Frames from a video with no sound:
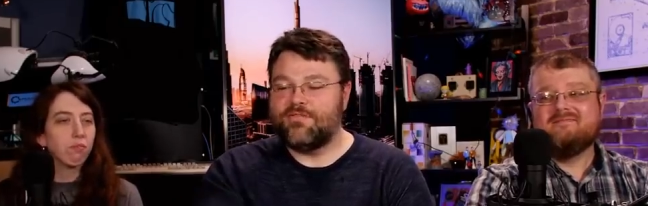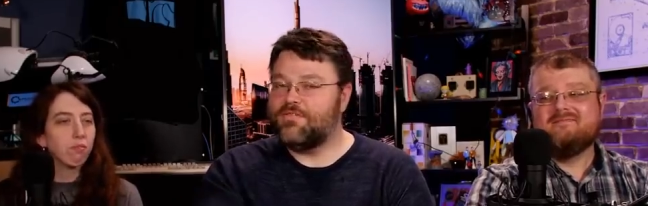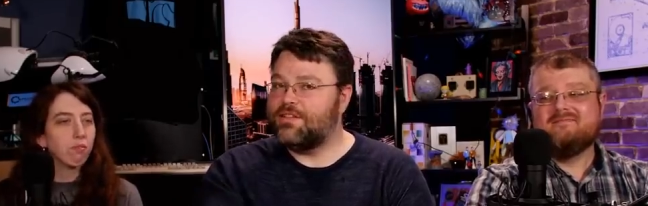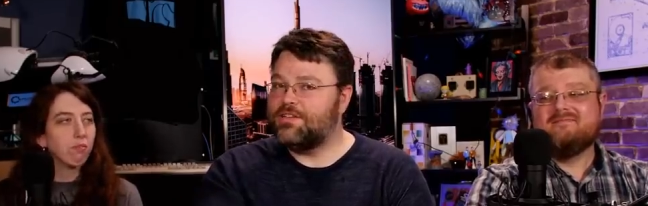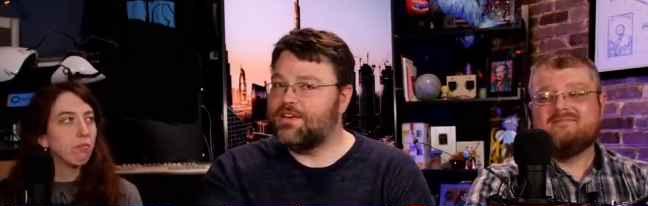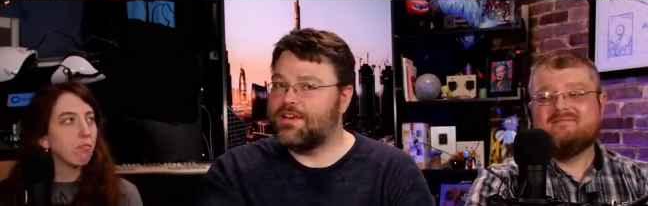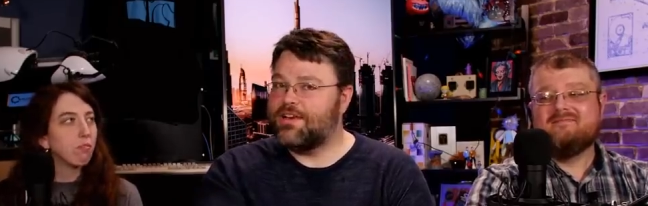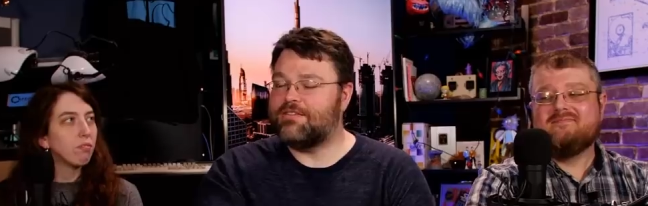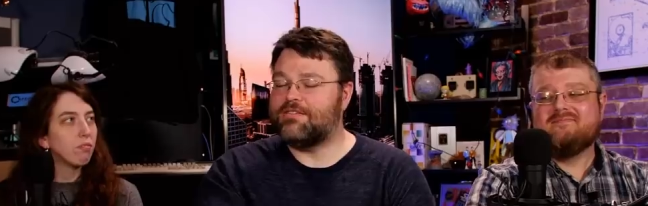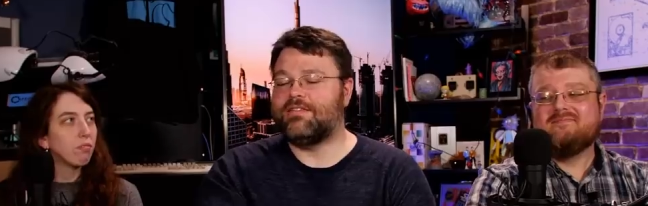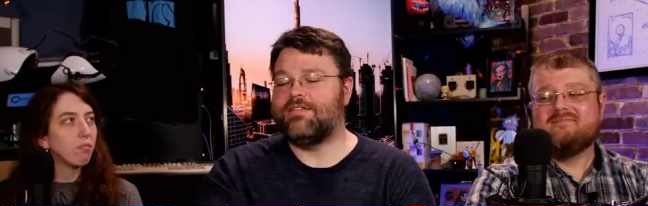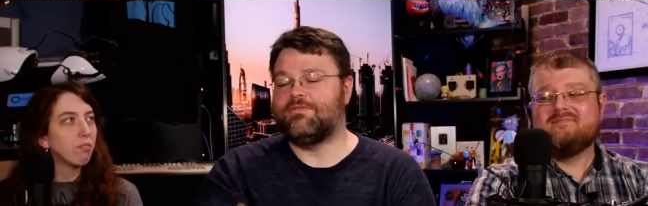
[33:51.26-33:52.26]
Speaker 1: definitely check
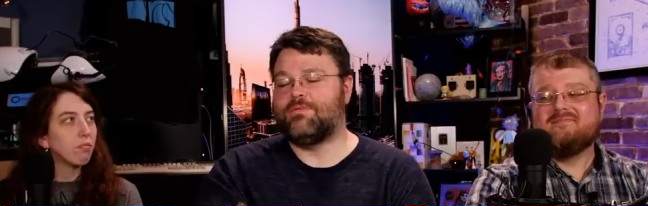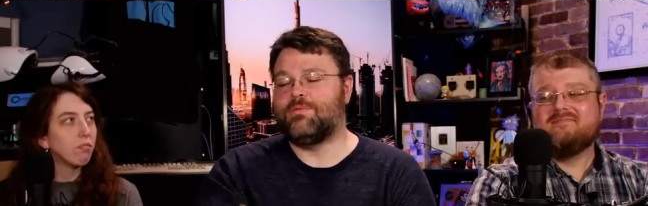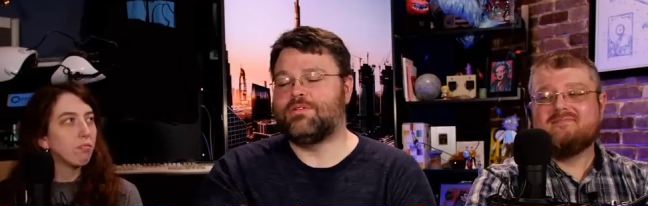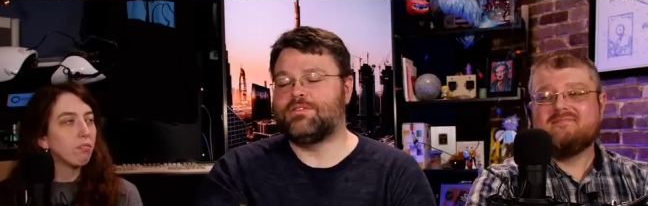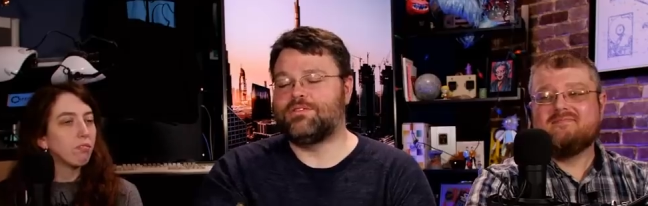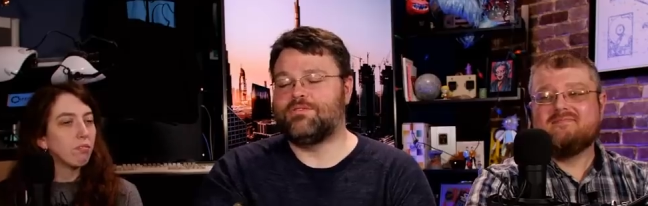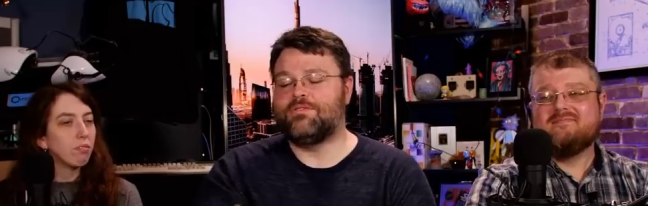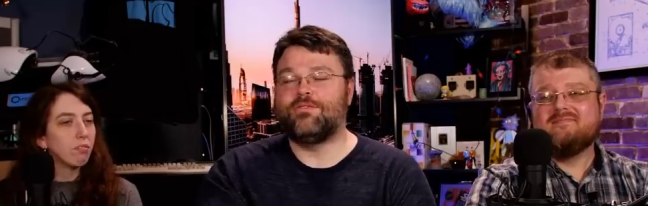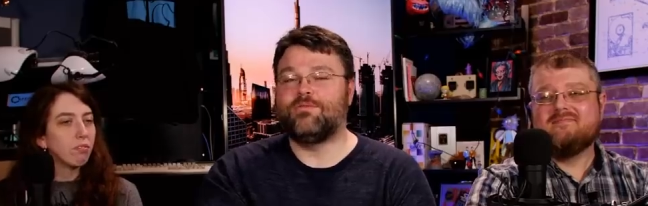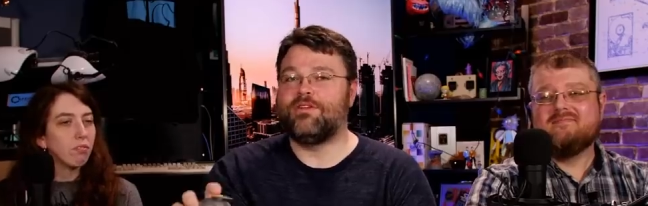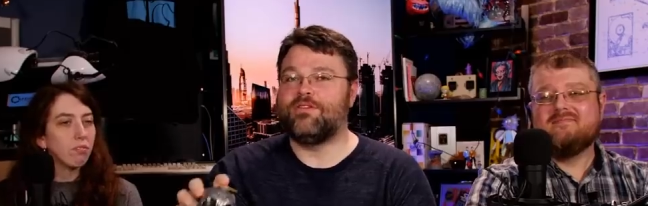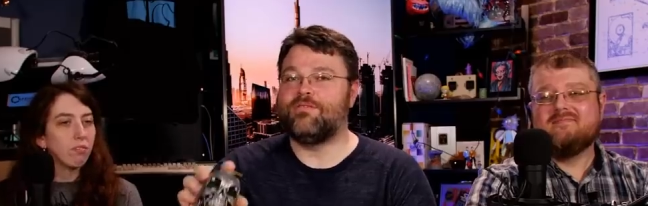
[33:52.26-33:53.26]
out the level one
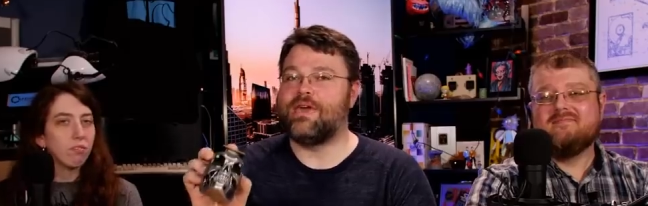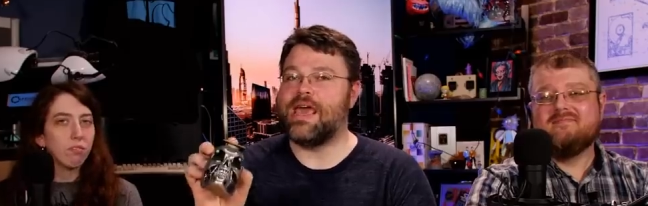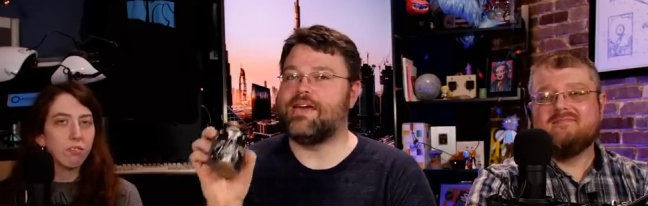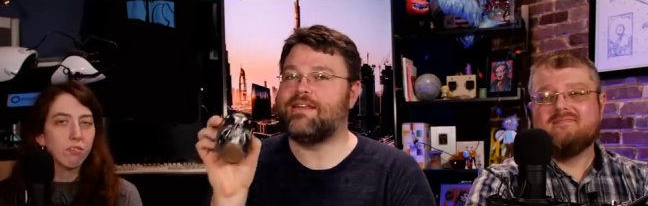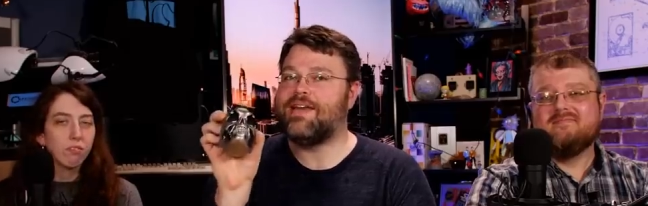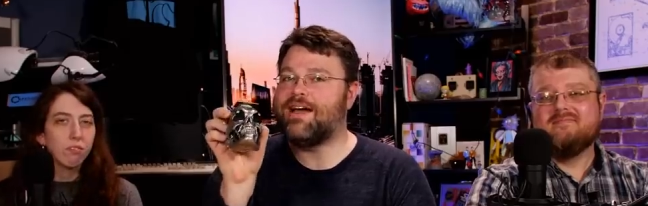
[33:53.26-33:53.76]
store where you can